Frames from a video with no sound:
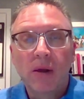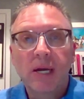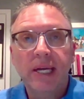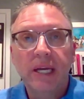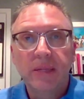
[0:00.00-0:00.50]

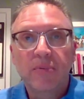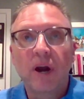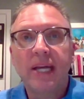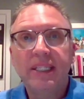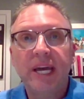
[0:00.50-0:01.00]
Okay?
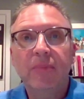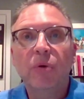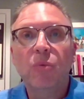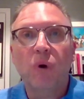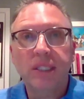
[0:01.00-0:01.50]
Brian
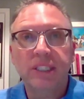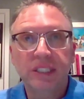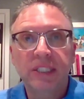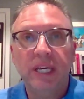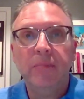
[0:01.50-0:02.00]
Daboll wants his
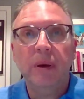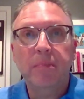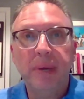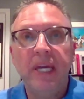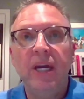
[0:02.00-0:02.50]
team
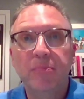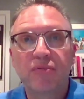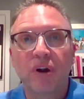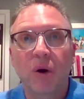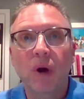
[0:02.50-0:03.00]
be a
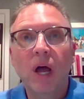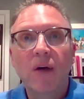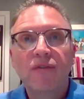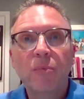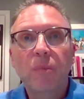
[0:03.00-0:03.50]
pro.
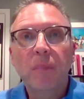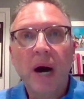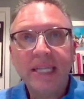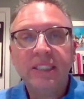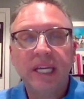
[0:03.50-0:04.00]
From
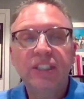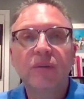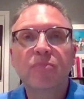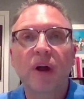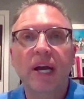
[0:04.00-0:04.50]
my sense
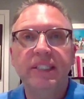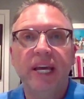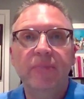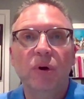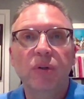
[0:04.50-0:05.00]
of Brian
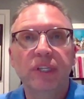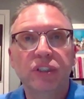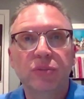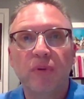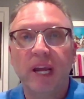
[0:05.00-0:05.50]
Daboll in the
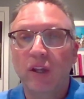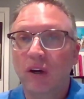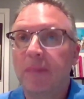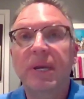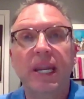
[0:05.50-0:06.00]
spring, look,
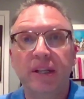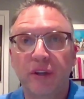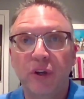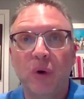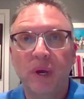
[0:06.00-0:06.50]
I'm getting to
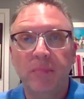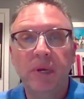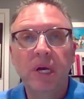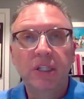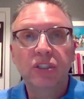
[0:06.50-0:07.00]
know him
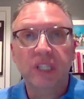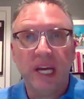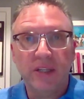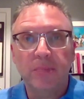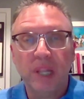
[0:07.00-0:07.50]
just
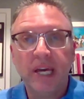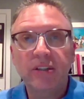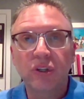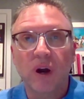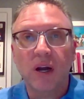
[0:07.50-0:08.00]
like the
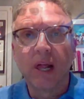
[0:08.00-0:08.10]
players are.